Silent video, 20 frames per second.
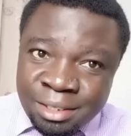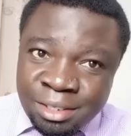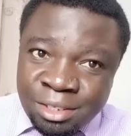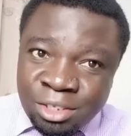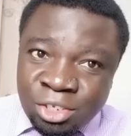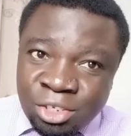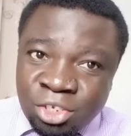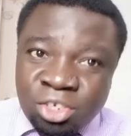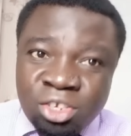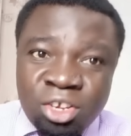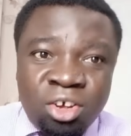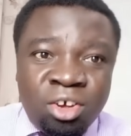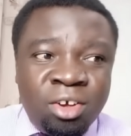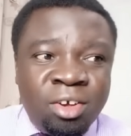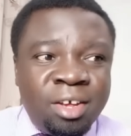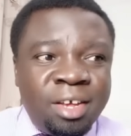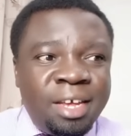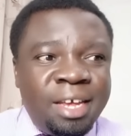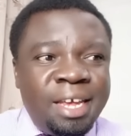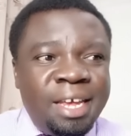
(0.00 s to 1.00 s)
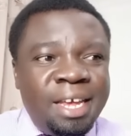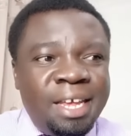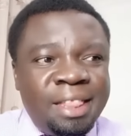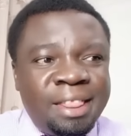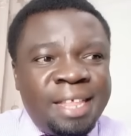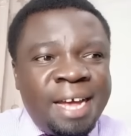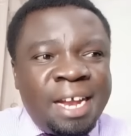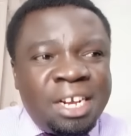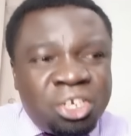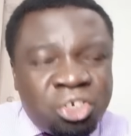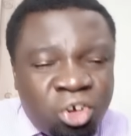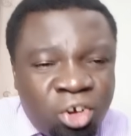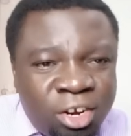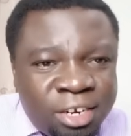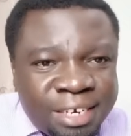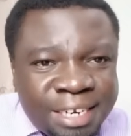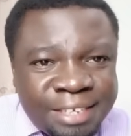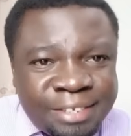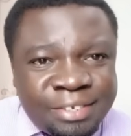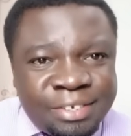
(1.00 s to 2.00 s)
So, in that
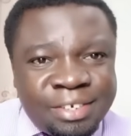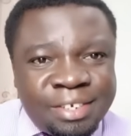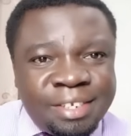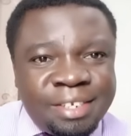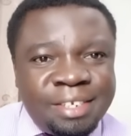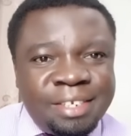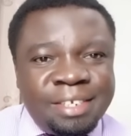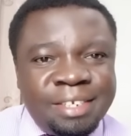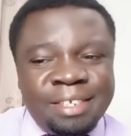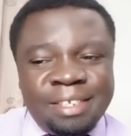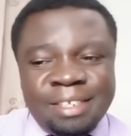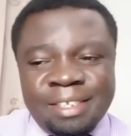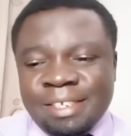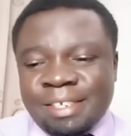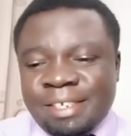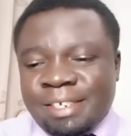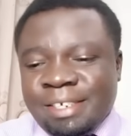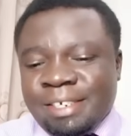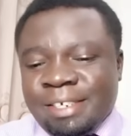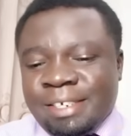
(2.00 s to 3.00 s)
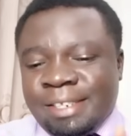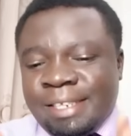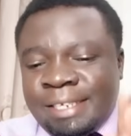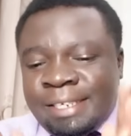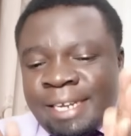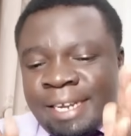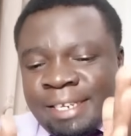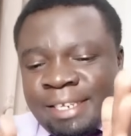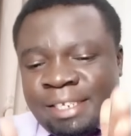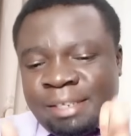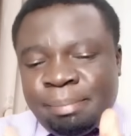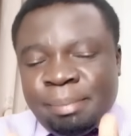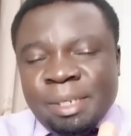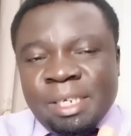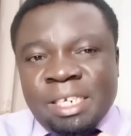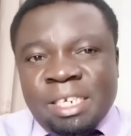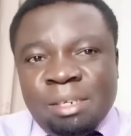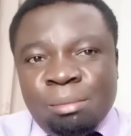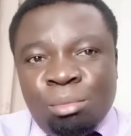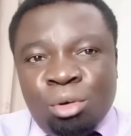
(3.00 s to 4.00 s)
context, the church is
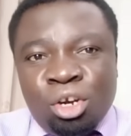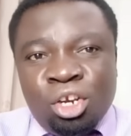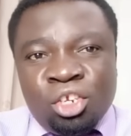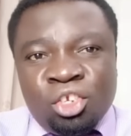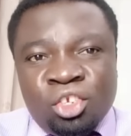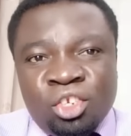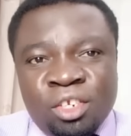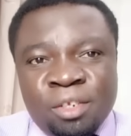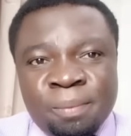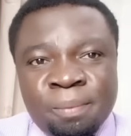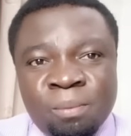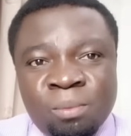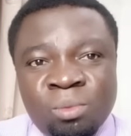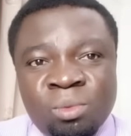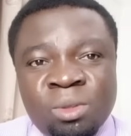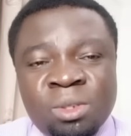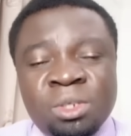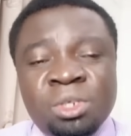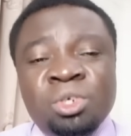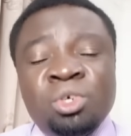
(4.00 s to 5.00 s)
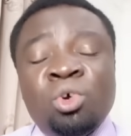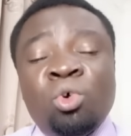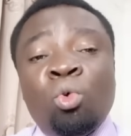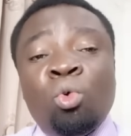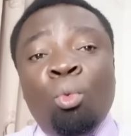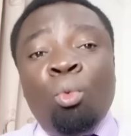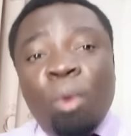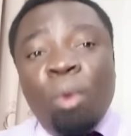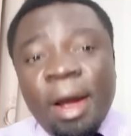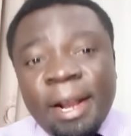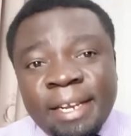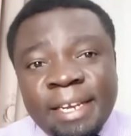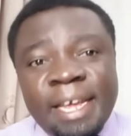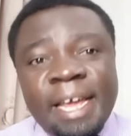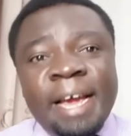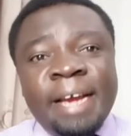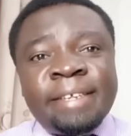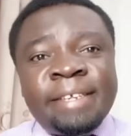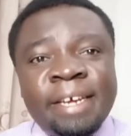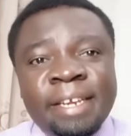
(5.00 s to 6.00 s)
being demolished. What
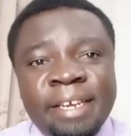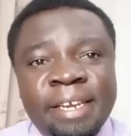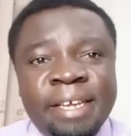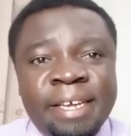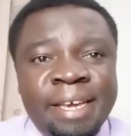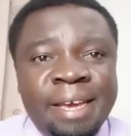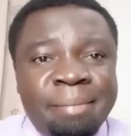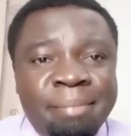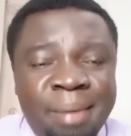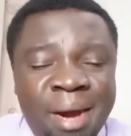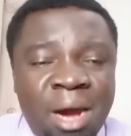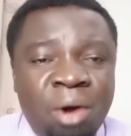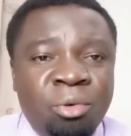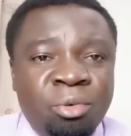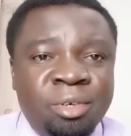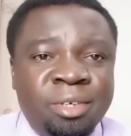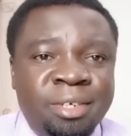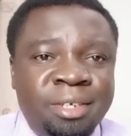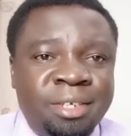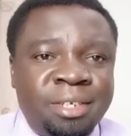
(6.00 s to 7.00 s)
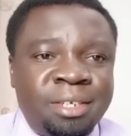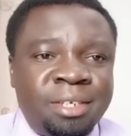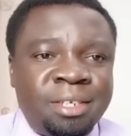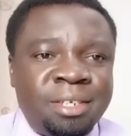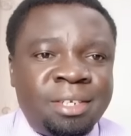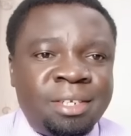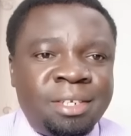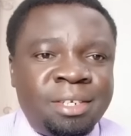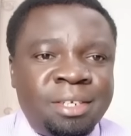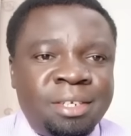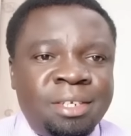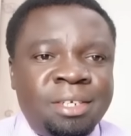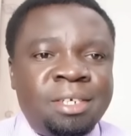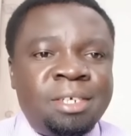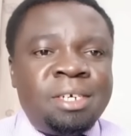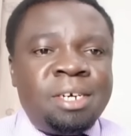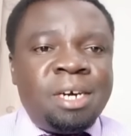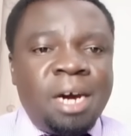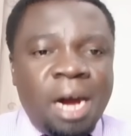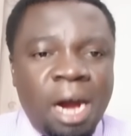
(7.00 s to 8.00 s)
exactly came out
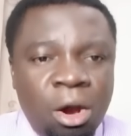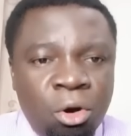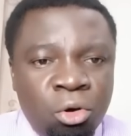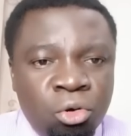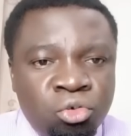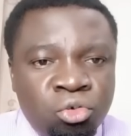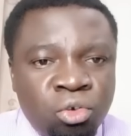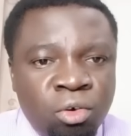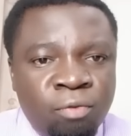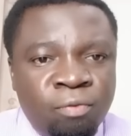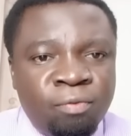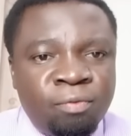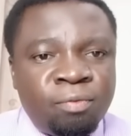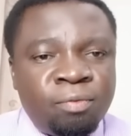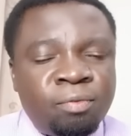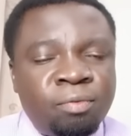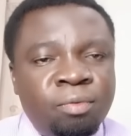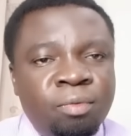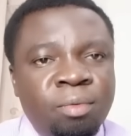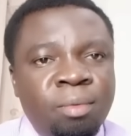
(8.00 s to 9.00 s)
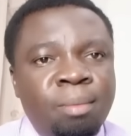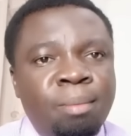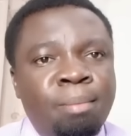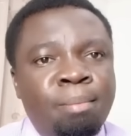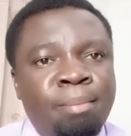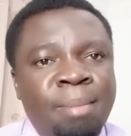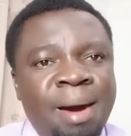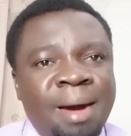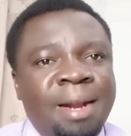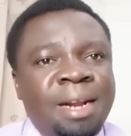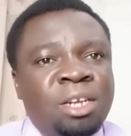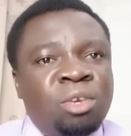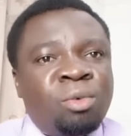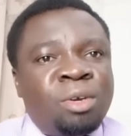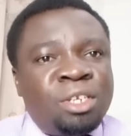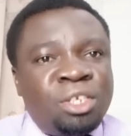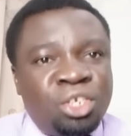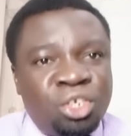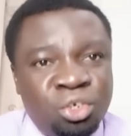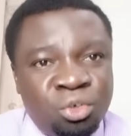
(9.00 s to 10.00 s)
of Margaret
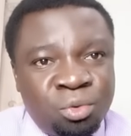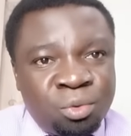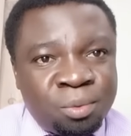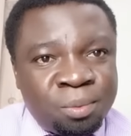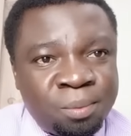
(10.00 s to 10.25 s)
Wanjiru?